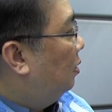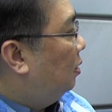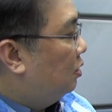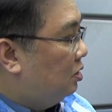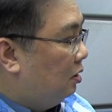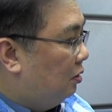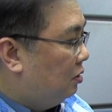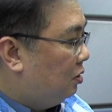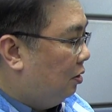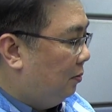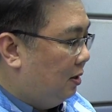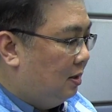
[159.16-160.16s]

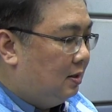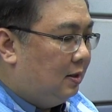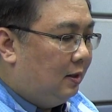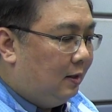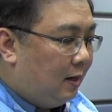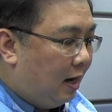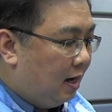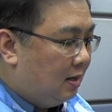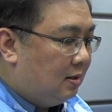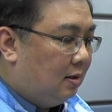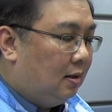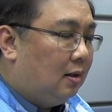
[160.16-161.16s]
oscilloscope, is it has